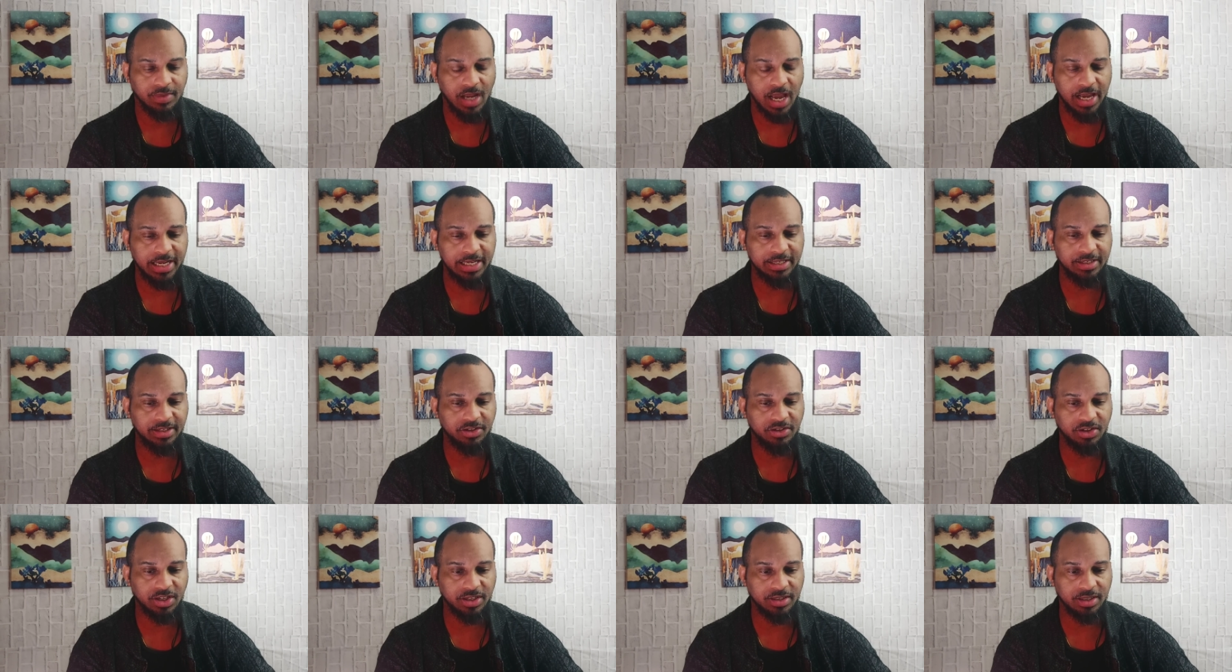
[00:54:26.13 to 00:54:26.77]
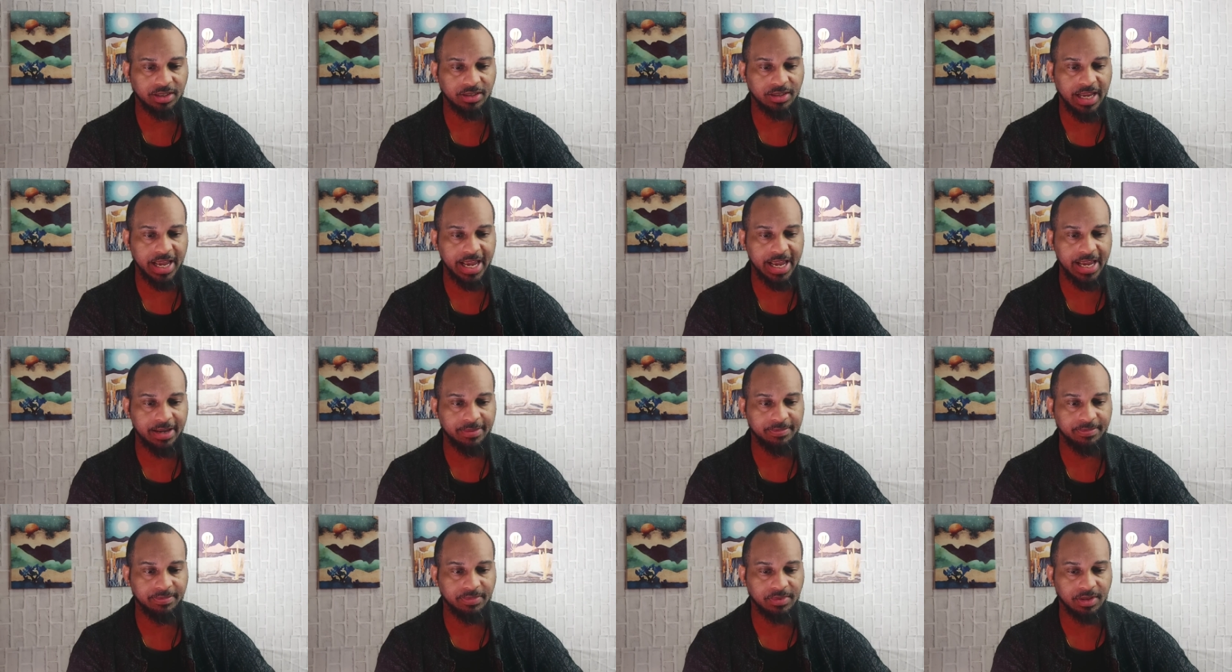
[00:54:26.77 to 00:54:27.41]
I guess it's just a
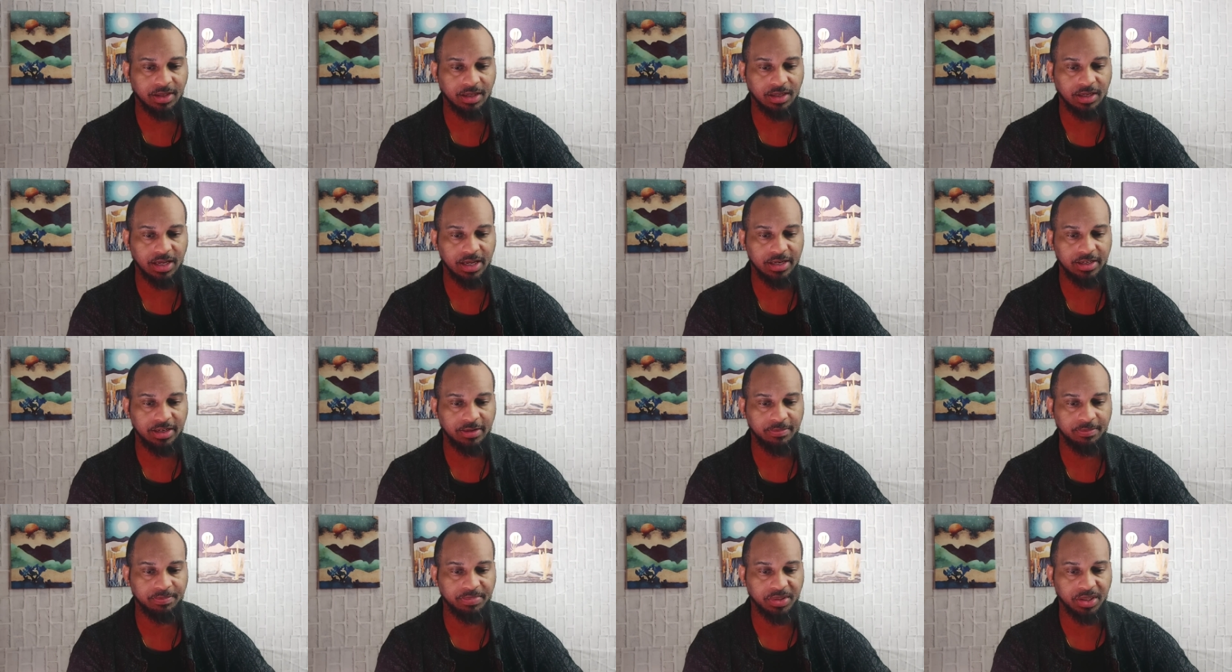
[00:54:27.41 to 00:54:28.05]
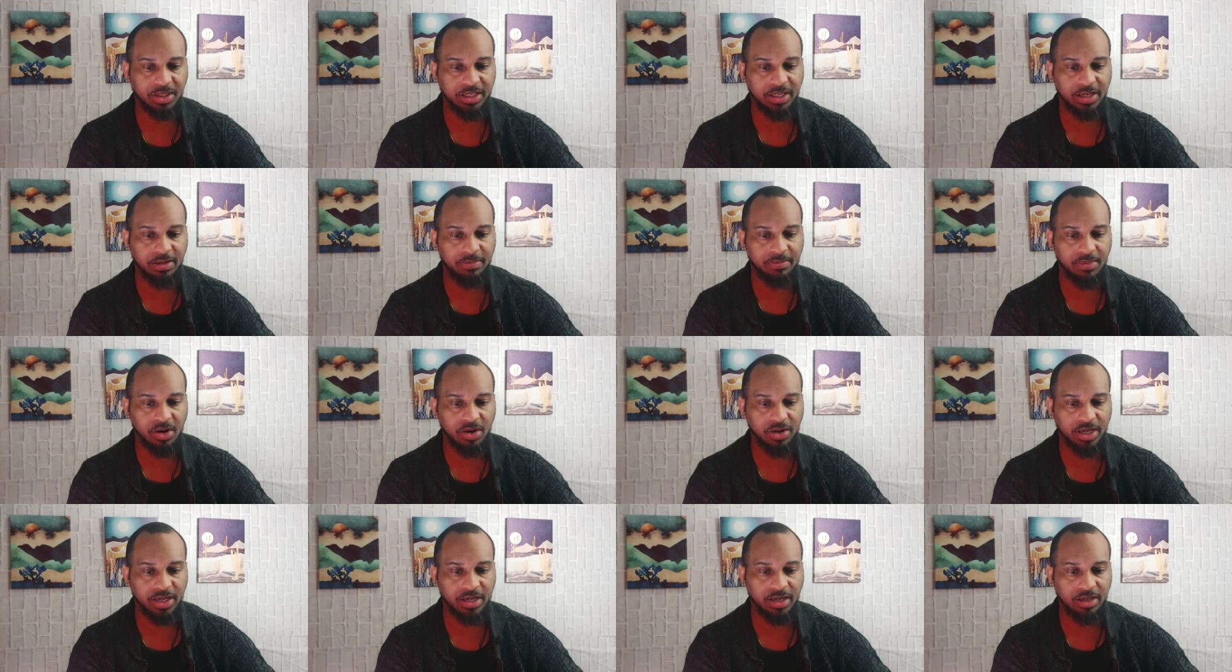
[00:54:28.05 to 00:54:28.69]
name, the London Bullion
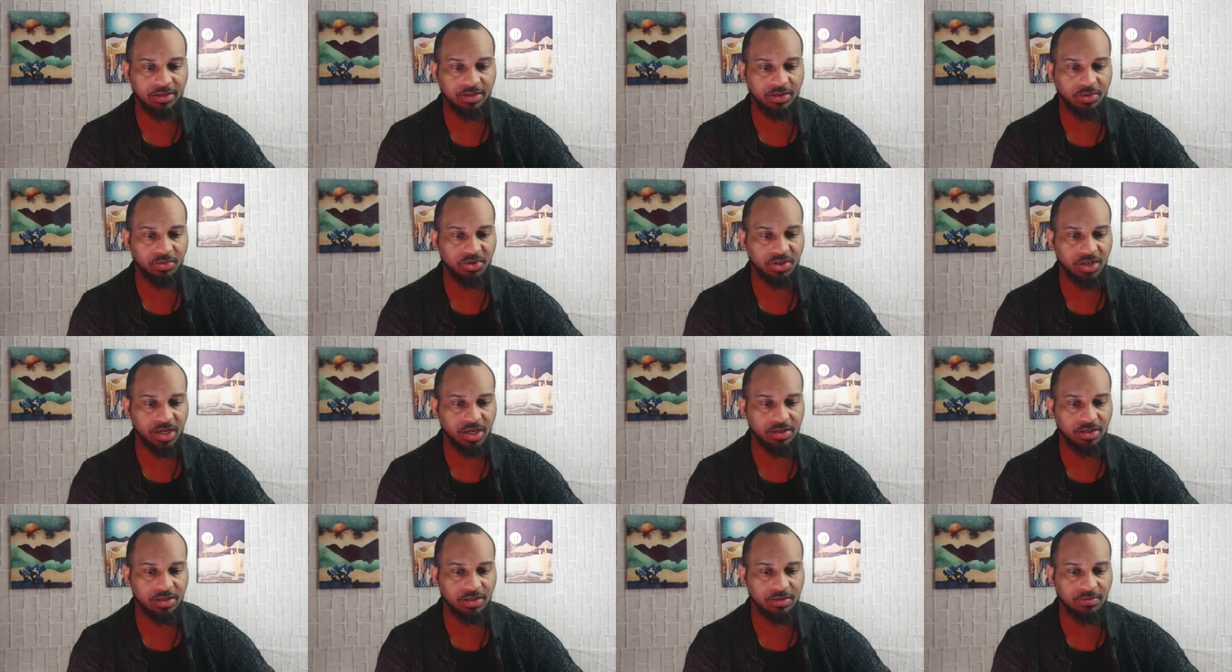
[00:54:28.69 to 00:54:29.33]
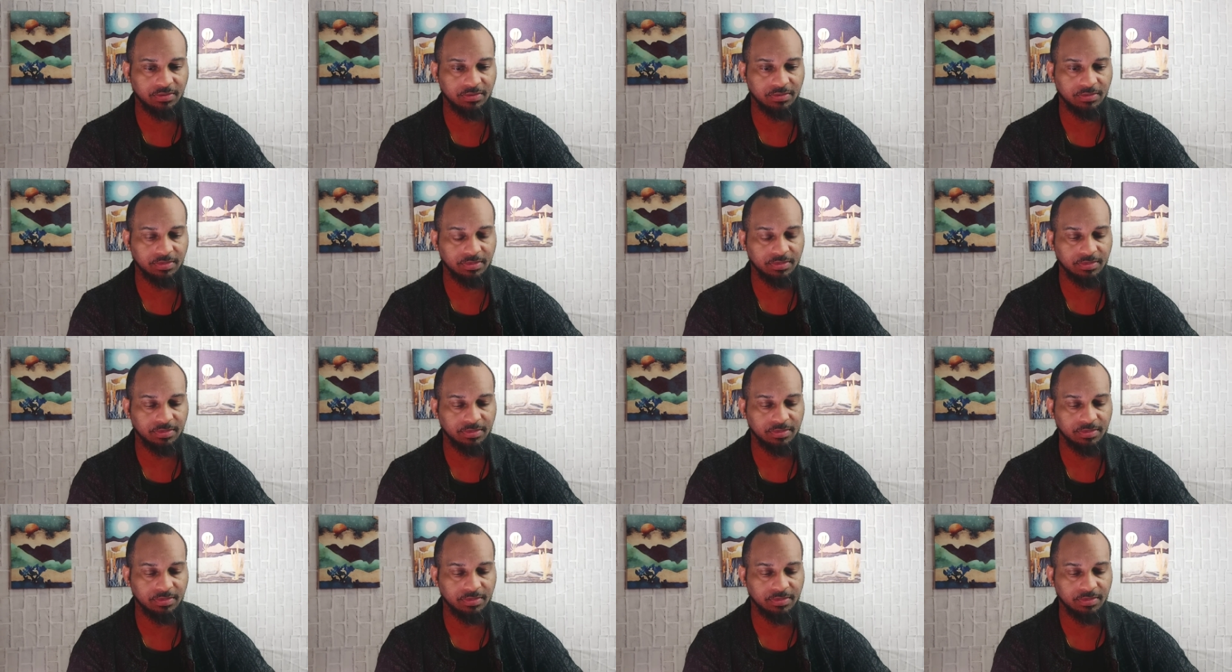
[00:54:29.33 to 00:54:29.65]
Market Association.